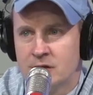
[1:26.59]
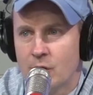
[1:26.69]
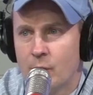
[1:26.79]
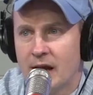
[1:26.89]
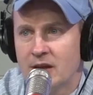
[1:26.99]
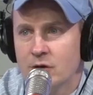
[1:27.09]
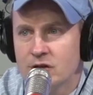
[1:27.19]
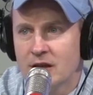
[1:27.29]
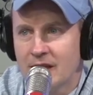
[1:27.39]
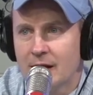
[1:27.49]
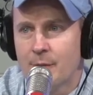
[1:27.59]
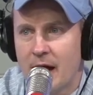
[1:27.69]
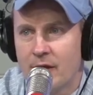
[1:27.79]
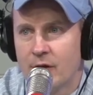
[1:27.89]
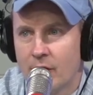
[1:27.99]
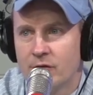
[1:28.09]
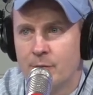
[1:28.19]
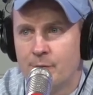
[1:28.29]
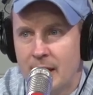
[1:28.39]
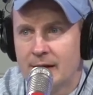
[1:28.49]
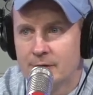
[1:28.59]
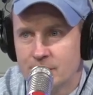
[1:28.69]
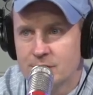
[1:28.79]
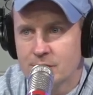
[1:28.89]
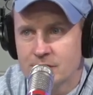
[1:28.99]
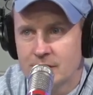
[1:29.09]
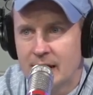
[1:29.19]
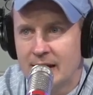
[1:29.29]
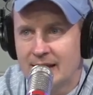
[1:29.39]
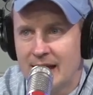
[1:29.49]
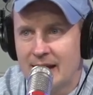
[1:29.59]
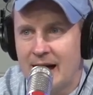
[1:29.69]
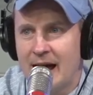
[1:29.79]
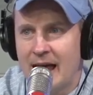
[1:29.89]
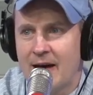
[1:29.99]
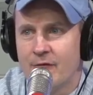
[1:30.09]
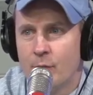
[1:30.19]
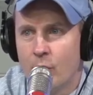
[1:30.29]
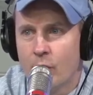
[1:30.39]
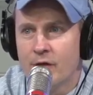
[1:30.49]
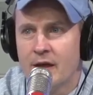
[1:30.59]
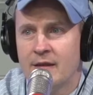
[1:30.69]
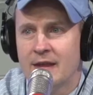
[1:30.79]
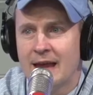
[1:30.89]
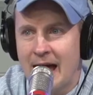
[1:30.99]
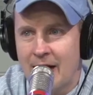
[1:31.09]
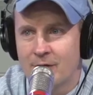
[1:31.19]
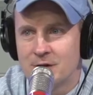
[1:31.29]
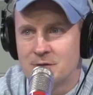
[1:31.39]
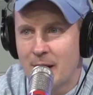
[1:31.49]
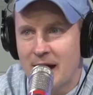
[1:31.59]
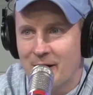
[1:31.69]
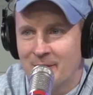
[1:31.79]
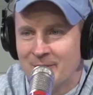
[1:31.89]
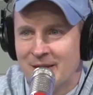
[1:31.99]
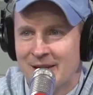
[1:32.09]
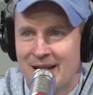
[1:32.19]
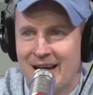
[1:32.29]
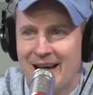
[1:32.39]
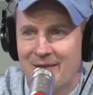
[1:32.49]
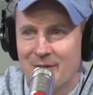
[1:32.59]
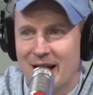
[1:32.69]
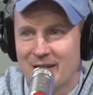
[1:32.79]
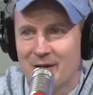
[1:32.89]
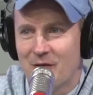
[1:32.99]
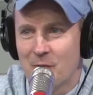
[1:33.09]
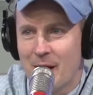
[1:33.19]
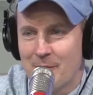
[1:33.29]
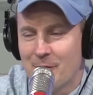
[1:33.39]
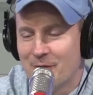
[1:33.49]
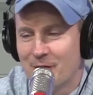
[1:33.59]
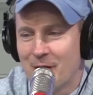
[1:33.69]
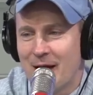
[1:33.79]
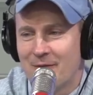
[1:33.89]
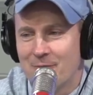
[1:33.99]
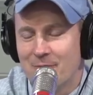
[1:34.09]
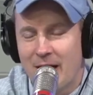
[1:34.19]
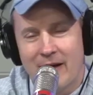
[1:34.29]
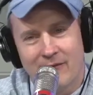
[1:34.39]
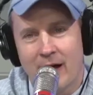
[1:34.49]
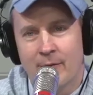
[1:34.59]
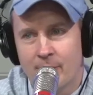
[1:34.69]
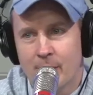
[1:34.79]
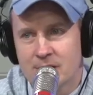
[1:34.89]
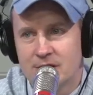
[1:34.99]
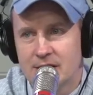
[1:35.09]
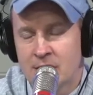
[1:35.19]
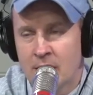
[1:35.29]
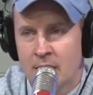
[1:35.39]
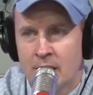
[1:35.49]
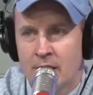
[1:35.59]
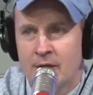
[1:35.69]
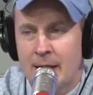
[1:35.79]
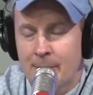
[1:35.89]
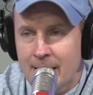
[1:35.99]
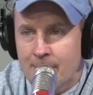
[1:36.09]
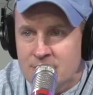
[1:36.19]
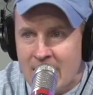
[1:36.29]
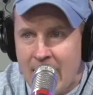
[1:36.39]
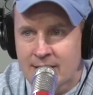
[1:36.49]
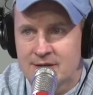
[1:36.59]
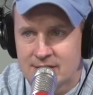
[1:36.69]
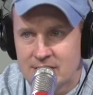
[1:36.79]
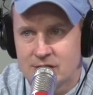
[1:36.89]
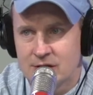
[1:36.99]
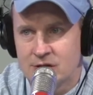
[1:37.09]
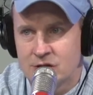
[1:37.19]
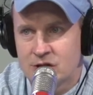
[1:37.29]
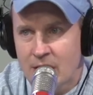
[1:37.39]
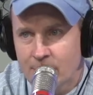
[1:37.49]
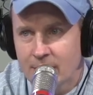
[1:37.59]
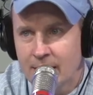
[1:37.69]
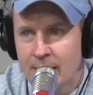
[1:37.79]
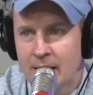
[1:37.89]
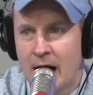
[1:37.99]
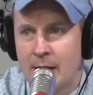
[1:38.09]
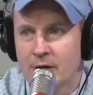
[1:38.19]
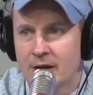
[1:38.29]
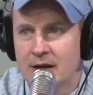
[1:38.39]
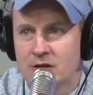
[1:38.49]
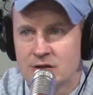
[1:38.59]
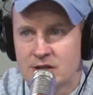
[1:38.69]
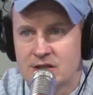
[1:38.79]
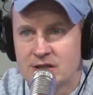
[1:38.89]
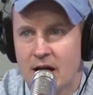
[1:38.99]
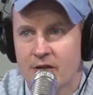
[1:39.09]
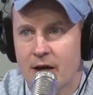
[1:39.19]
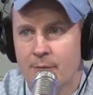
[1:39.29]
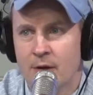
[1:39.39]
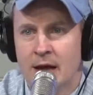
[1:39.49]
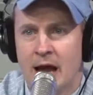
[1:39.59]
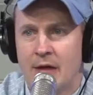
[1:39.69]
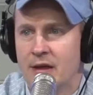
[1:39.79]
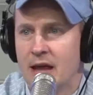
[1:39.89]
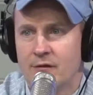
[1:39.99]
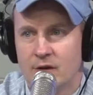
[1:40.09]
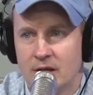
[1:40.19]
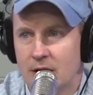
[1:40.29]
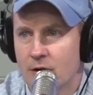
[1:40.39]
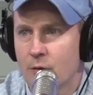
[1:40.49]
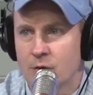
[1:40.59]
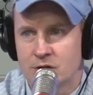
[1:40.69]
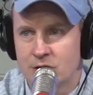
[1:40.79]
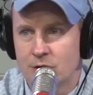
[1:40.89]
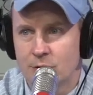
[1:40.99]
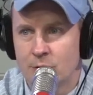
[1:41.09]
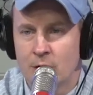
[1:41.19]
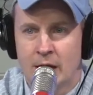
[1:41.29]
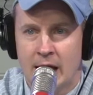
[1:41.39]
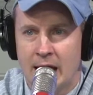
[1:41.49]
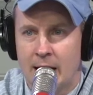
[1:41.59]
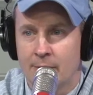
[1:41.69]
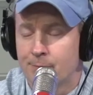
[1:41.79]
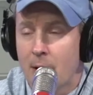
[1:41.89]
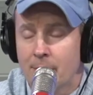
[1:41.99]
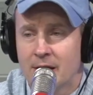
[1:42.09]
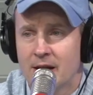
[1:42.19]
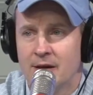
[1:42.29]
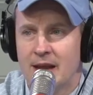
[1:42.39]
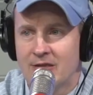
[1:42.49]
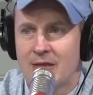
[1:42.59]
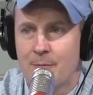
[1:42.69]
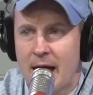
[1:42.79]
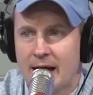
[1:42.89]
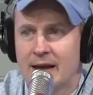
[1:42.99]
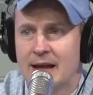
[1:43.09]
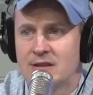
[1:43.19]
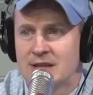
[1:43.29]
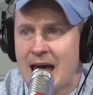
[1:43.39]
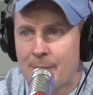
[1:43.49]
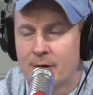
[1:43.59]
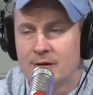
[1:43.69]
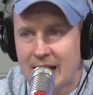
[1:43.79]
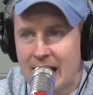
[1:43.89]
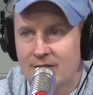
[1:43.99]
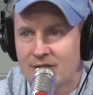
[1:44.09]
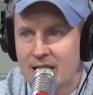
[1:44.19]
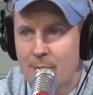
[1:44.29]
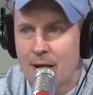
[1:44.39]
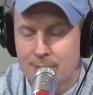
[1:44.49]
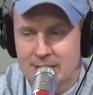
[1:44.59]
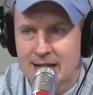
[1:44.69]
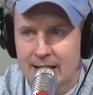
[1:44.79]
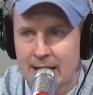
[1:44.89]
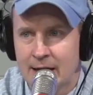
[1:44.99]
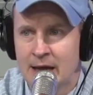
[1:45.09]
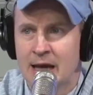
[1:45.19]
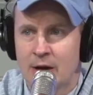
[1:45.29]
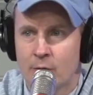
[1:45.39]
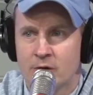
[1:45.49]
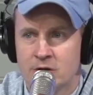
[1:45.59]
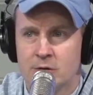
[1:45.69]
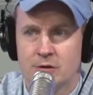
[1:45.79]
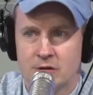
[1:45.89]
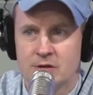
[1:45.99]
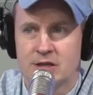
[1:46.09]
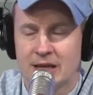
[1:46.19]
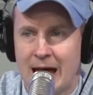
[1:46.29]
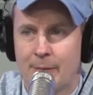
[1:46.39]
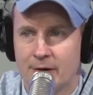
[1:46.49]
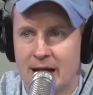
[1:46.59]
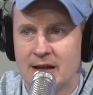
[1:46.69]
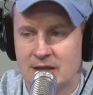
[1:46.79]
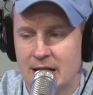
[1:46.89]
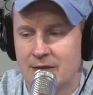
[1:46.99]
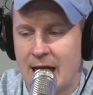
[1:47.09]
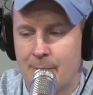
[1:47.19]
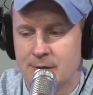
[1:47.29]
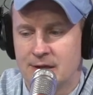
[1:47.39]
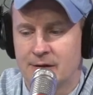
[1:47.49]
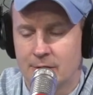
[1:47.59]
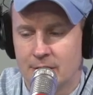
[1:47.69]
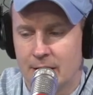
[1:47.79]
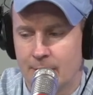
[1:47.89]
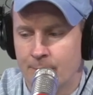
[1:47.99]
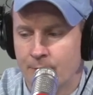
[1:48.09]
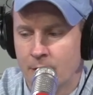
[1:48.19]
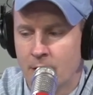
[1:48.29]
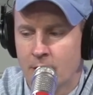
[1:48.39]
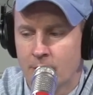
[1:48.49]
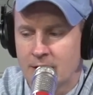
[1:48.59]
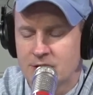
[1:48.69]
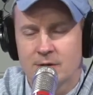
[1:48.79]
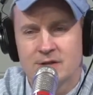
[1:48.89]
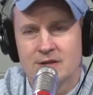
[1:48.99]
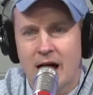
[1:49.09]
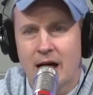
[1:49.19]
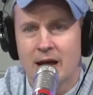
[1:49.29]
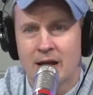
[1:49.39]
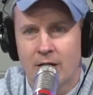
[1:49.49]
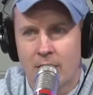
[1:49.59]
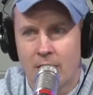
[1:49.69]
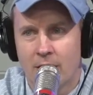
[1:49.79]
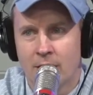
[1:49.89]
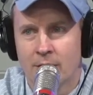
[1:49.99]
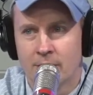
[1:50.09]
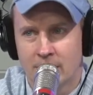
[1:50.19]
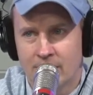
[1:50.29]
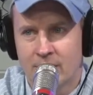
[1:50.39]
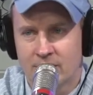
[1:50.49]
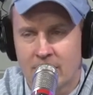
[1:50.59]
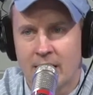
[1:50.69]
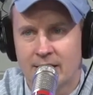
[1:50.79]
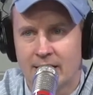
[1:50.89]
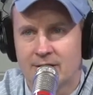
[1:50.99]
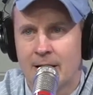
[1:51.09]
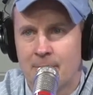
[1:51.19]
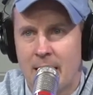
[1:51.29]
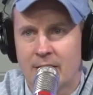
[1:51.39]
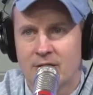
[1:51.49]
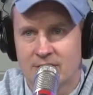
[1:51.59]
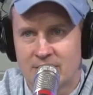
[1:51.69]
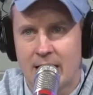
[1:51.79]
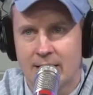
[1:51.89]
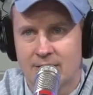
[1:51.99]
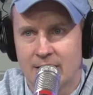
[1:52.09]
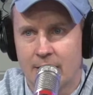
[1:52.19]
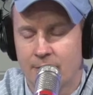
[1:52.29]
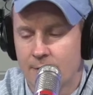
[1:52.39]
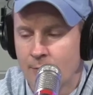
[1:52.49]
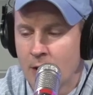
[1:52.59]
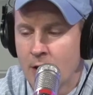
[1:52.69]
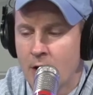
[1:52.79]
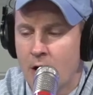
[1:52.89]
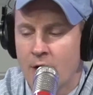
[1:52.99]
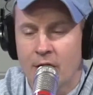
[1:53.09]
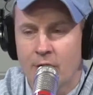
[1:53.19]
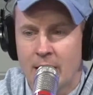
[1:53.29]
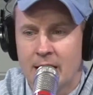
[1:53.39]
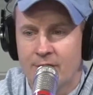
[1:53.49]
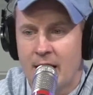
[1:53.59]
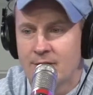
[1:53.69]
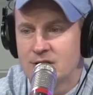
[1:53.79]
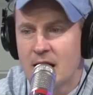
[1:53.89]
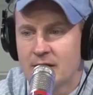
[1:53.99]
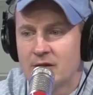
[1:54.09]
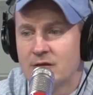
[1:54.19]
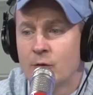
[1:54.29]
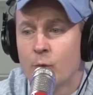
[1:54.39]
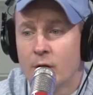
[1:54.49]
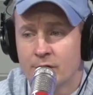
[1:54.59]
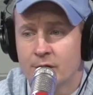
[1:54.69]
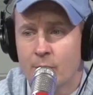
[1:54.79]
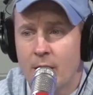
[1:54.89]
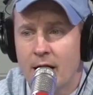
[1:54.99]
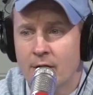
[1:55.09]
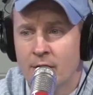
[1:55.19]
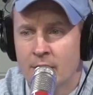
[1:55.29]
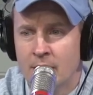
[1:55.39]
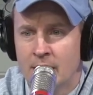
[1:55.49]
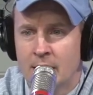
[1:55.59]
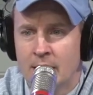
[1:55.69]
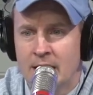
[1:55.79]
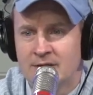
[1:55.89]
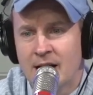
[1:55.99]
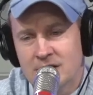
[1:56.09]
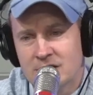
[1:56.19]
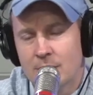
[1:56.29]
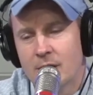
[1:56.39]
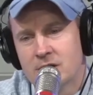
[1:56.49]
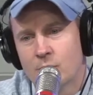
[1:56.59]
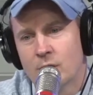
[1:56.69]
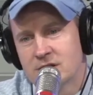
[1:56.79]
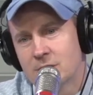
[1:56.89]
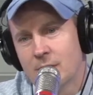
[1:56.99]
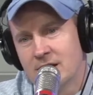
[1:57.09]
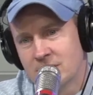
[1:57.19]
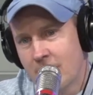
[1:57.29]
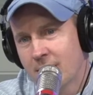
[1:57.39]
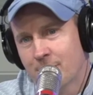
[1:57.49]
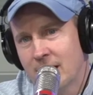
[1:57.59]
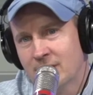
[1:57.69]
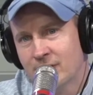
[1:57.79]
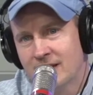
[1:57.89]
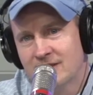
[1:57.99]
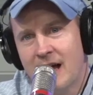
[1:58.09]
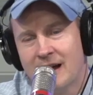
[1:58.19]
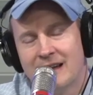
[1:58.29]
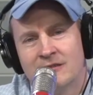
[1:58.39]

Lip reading: So what I usually think about those big losers, and again, I have more than the average bear. When I look over my portfolio, I have a bunch of these. They become tax decisions. Generally, I'm looking just to sell them at the end of a year or two, and I'm probably going to net them back against capital gains that I might be taking in order to reduce the capital gains hit that particular year. Right? So it's not at all, in this context, about the stock itself. On the other hand, if I have a stock that's done wonderfully well, it's not so much what's the right target price for that stock.